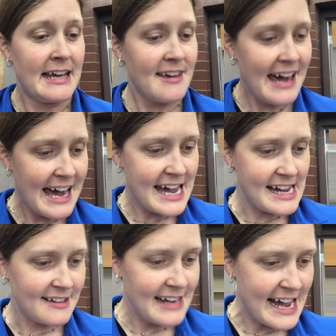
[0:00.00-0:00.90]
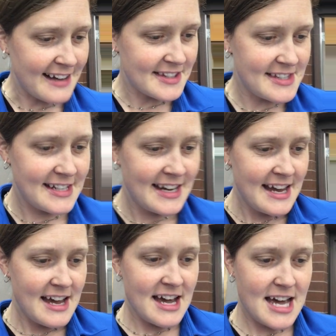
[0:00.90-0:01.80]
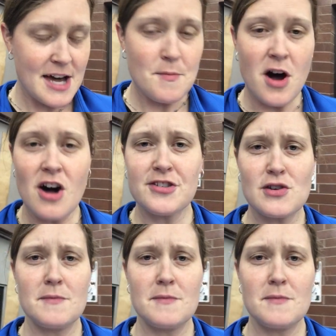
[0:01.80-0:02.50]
Okay, next. Also